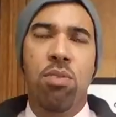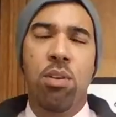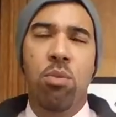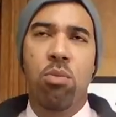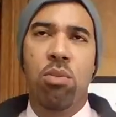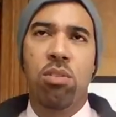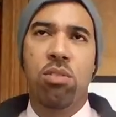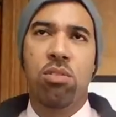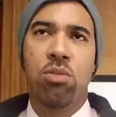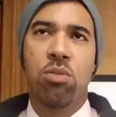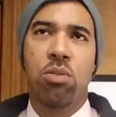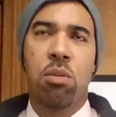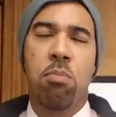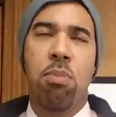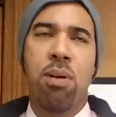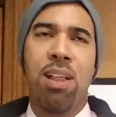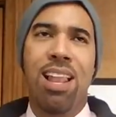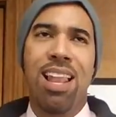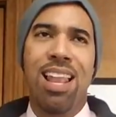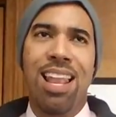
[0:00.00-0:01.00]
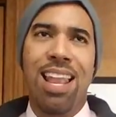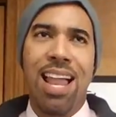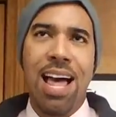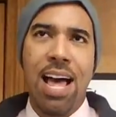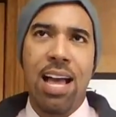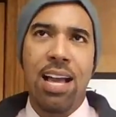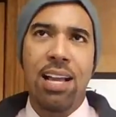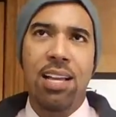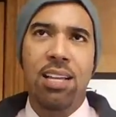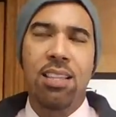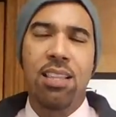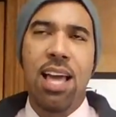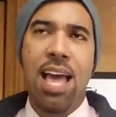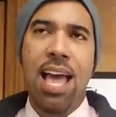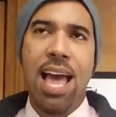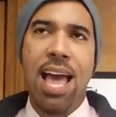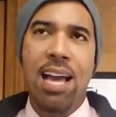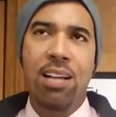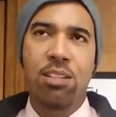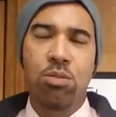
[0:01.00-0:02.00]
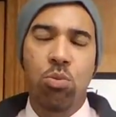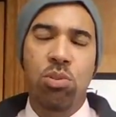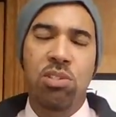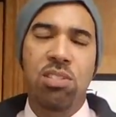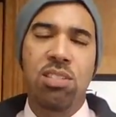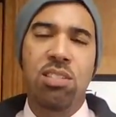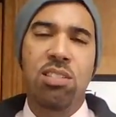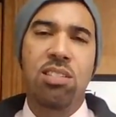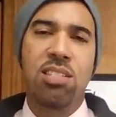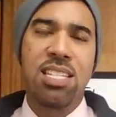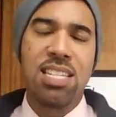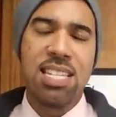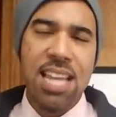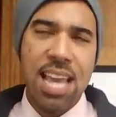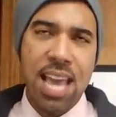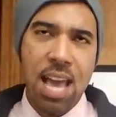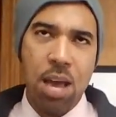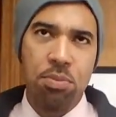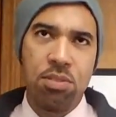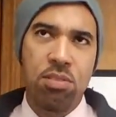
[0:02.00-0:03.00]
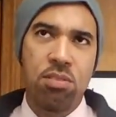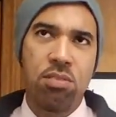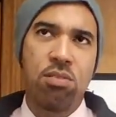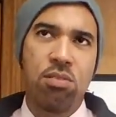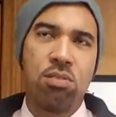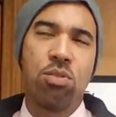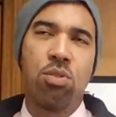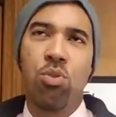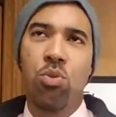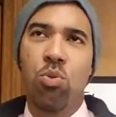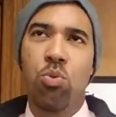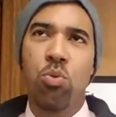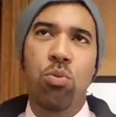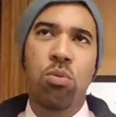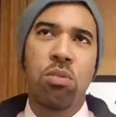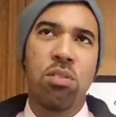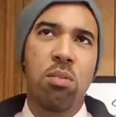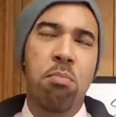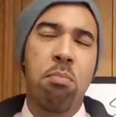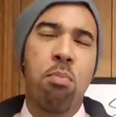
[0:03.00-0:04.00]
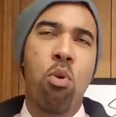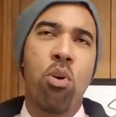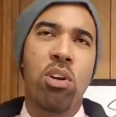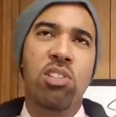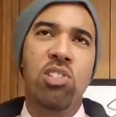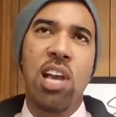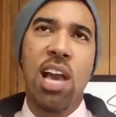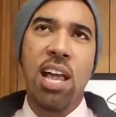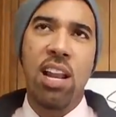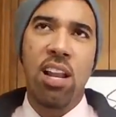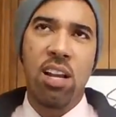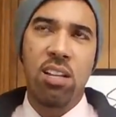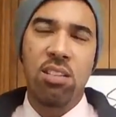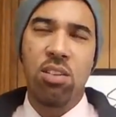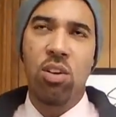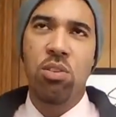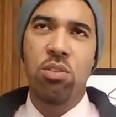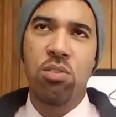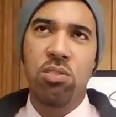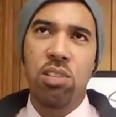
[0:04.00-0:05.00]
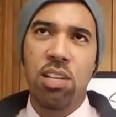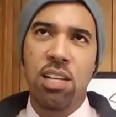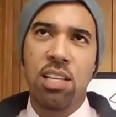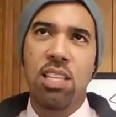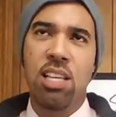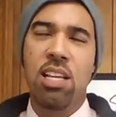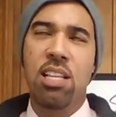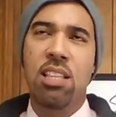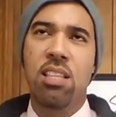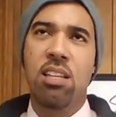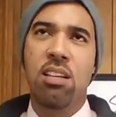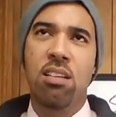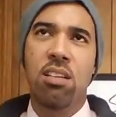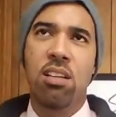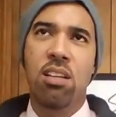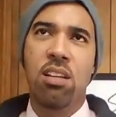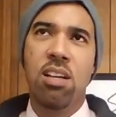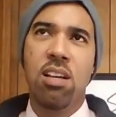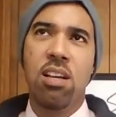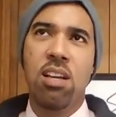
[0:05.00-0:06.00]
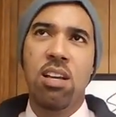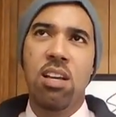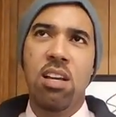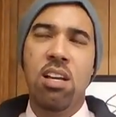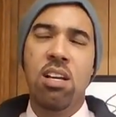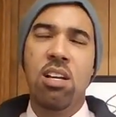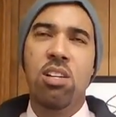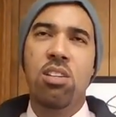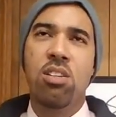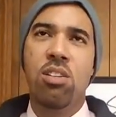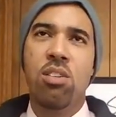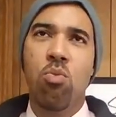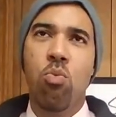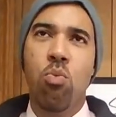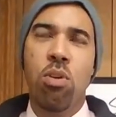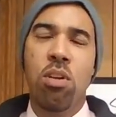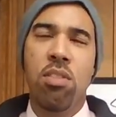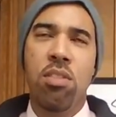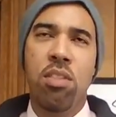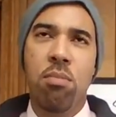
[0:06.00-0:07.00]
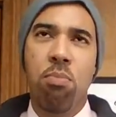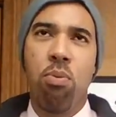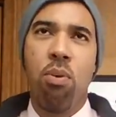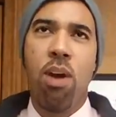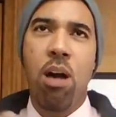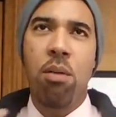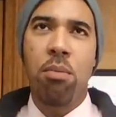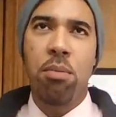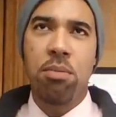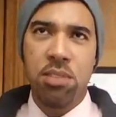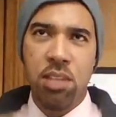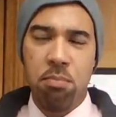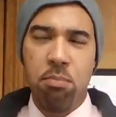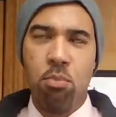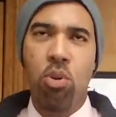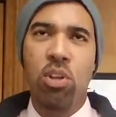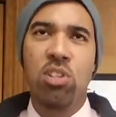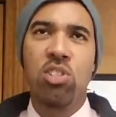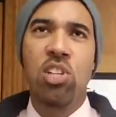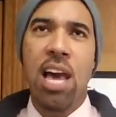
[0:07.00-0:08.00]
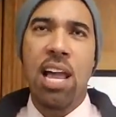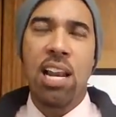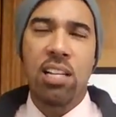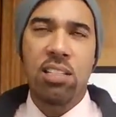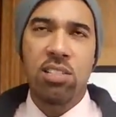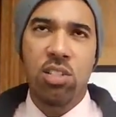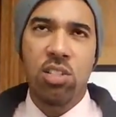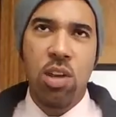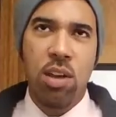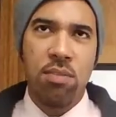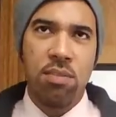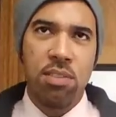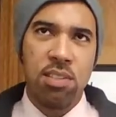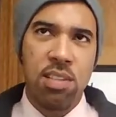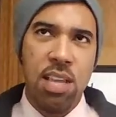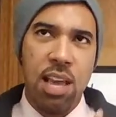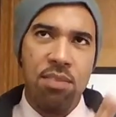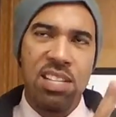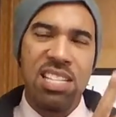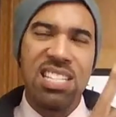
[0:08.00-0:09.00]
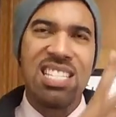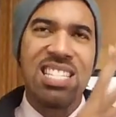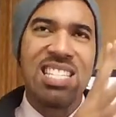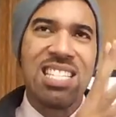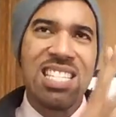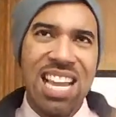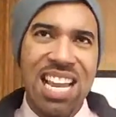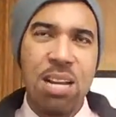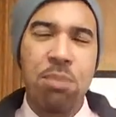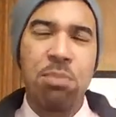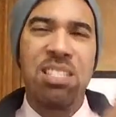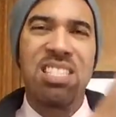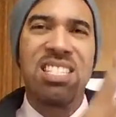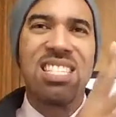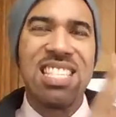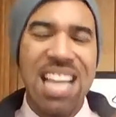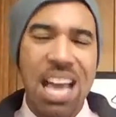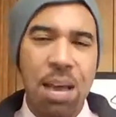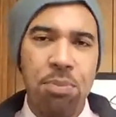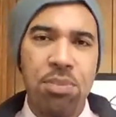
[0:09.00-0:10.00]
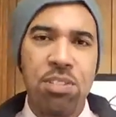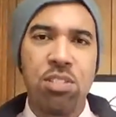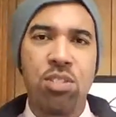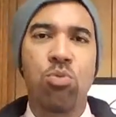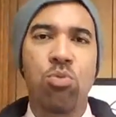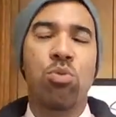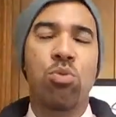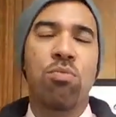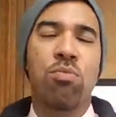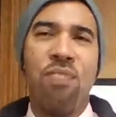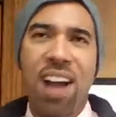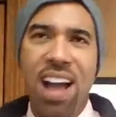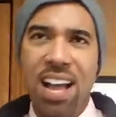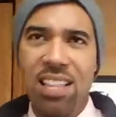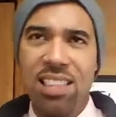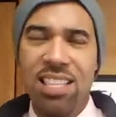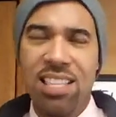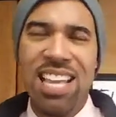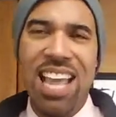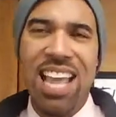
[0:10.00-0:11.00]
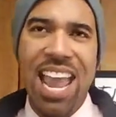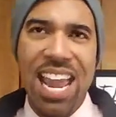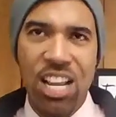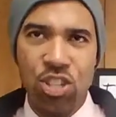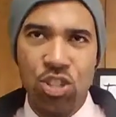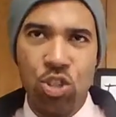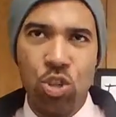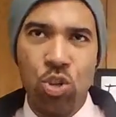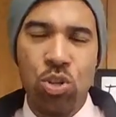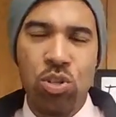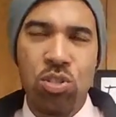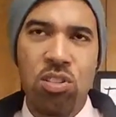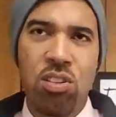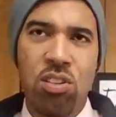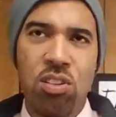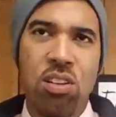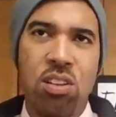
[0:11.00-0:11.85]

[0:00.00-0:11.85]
you were to apply the actual steps to the more challenge, are you saying that, that when the problems get more challenging, you have to have the same steps to find the answers?